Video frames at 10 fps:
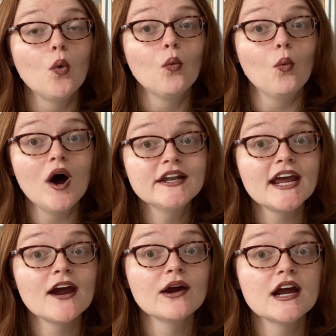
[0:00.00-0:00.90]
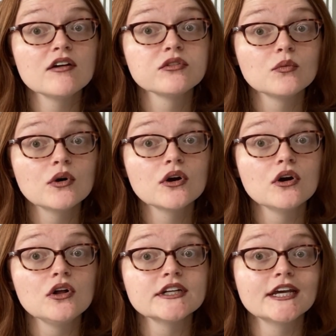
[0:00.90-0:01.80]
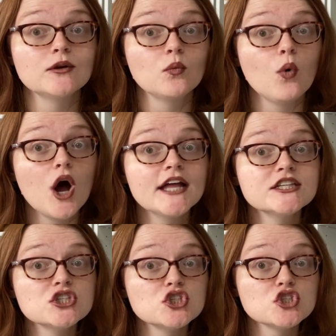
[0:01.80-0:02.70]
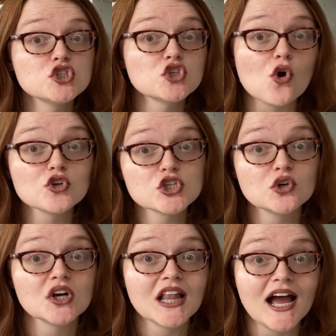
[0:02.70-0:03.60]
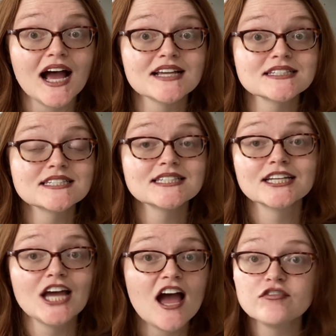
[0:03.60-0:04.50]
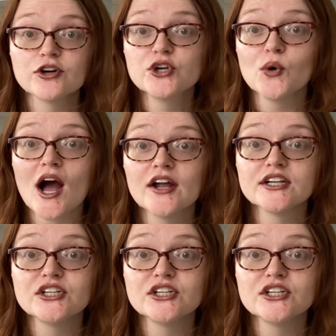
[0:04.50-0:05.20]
one area of the world, in one social class, ever knew how to